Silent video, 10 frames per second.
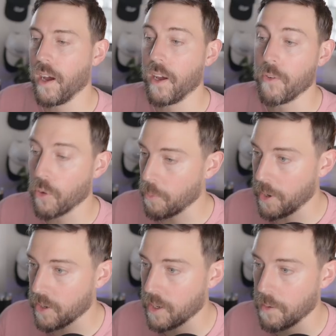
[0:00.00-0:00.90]
uh, North
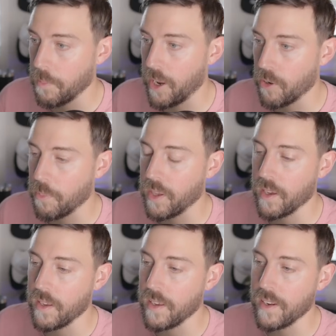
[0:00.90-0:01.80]
American battery
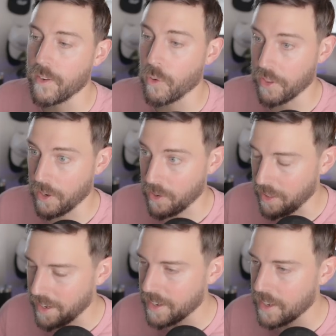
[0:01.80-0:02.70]
plant in North
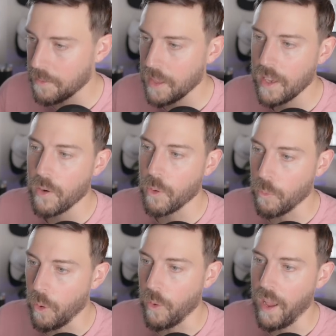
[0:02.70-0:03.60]
Carolina, we
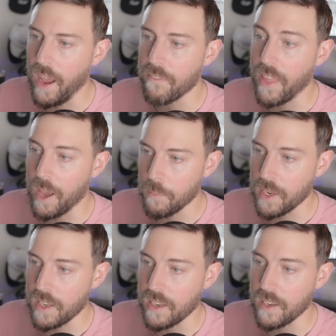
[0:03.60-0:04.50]
won't have that
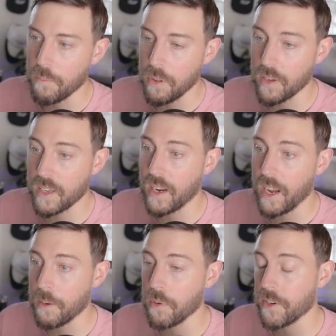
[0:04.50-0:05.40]
many plug-in
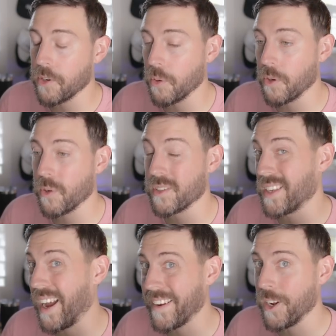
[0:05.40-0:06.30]
hybrid
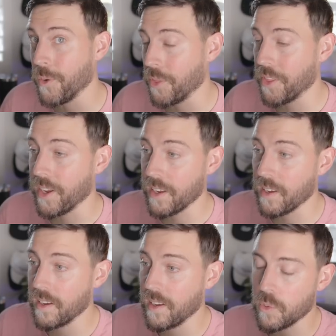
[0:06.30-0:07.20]
Toyotas, I don't
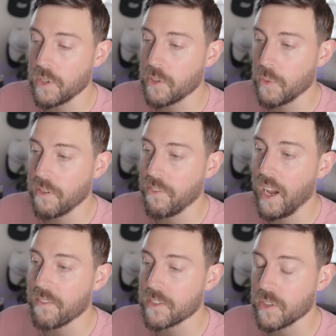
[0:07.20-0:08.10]
think.
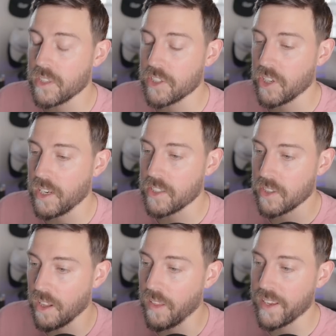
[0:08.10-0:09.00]
2025 is going to
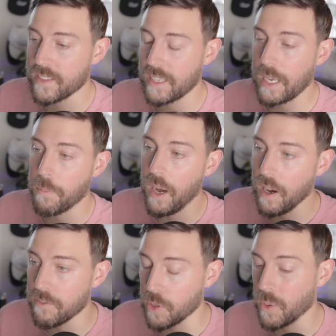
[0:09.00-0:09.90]
change the landscape
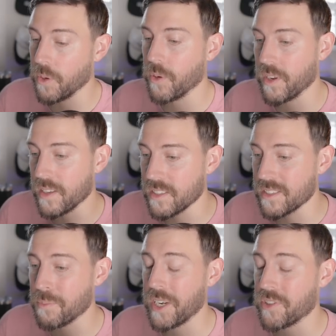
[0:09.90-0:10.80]
of Toyota,
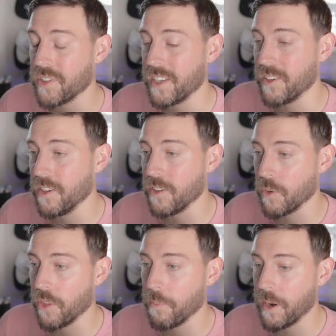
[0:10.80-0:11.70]
especially here in
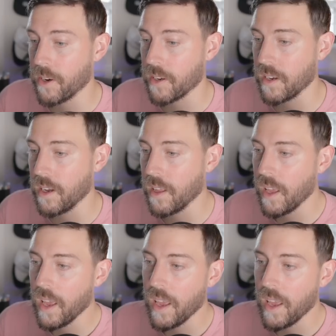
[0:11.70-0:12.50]
North America.